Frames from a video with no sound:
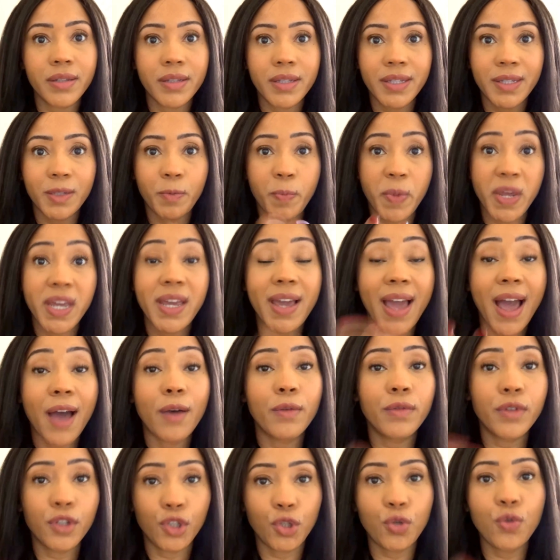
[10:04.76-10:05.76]
speak
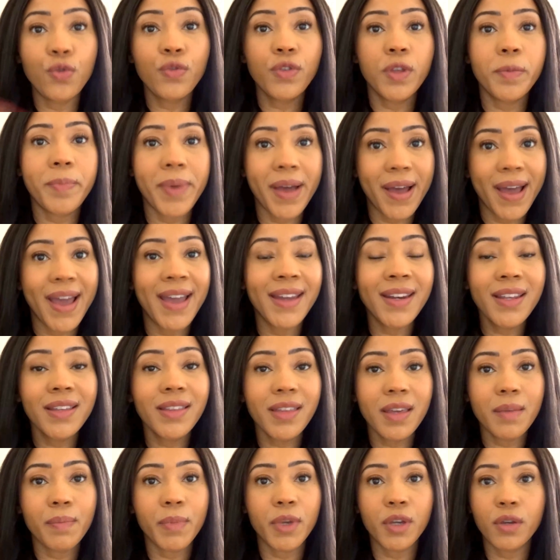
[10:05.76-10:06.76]
out the truth about
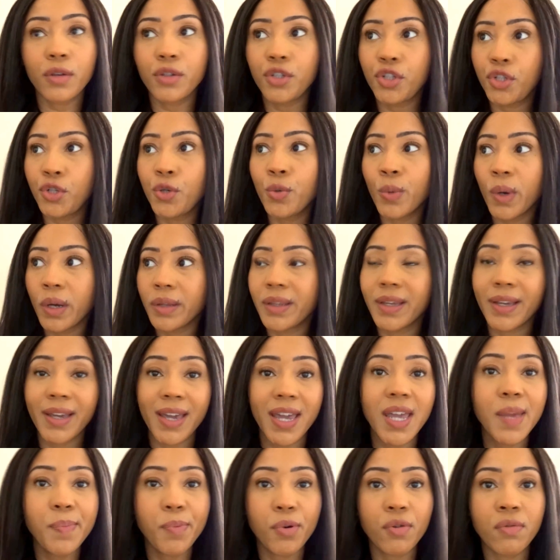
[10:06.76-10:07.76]
anything, because you are the
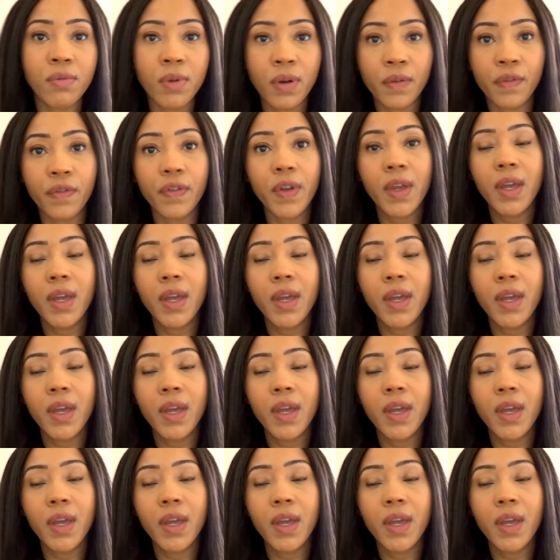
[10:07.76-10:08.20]
keeper of